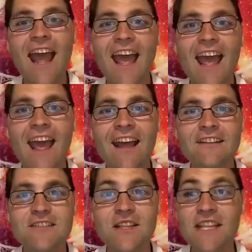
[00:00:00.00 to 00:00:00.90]

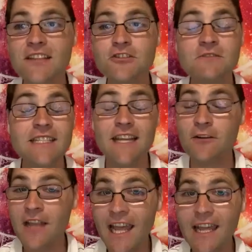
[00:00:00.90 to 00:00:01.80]
And so then she was like,
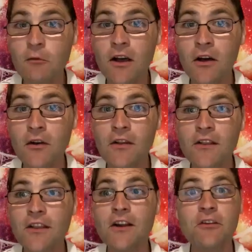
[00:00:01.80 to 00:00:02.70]
okay, well,
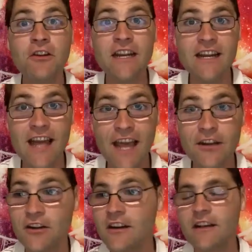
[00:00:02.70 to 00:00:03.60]
you know, you need an
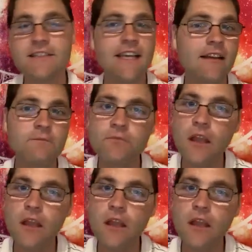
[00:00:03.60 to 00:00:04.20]
editor. And I was like,